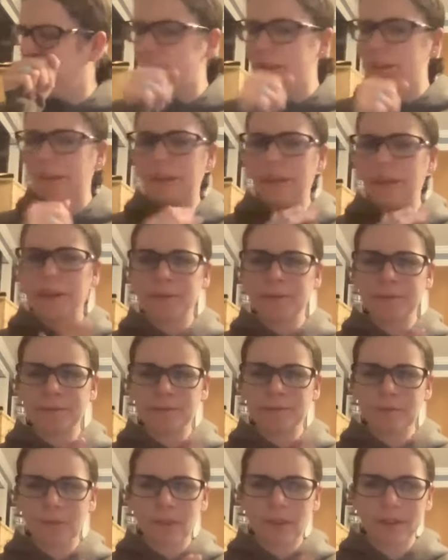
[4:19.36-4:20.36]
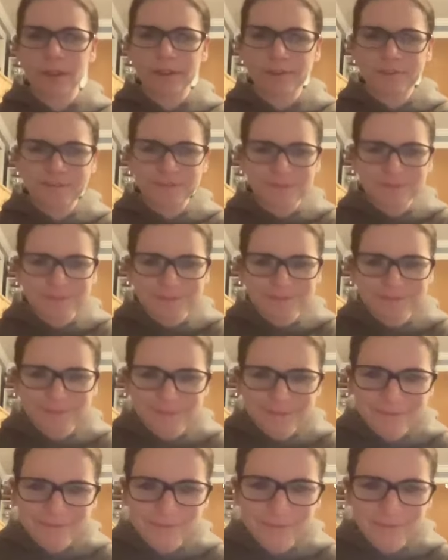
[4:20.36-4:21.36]

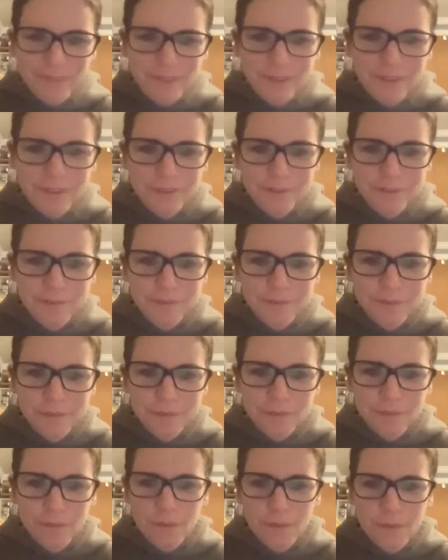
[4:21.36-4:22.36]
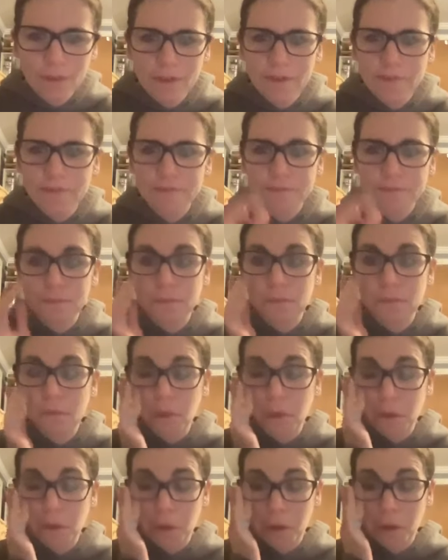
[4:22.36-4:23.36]

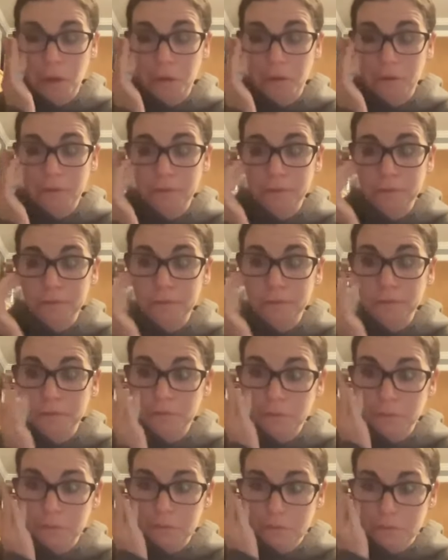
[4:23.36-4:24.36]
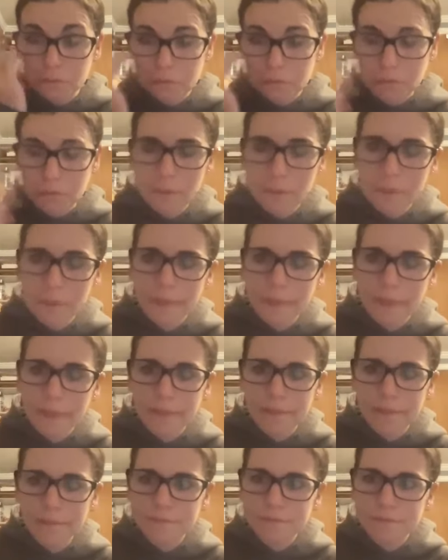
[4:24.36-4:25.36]

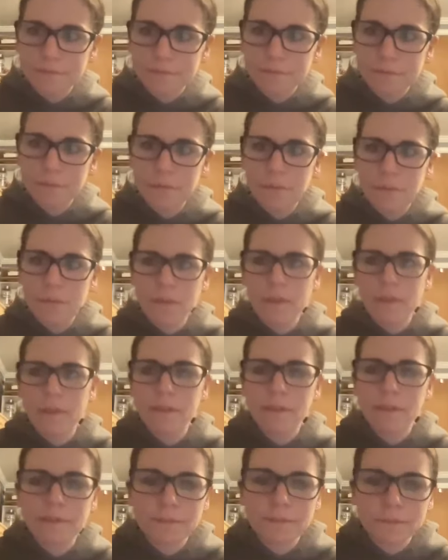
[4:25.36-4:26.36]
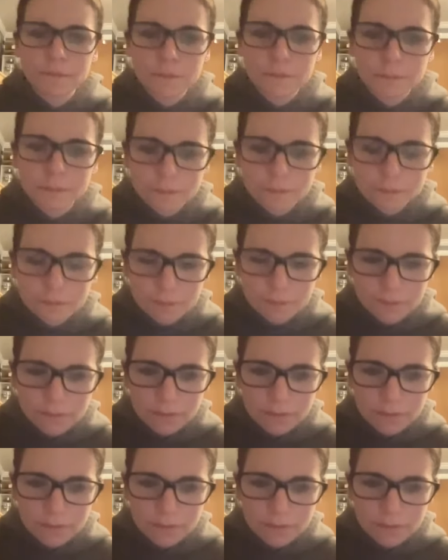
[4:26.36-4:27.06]
Nobody speaks.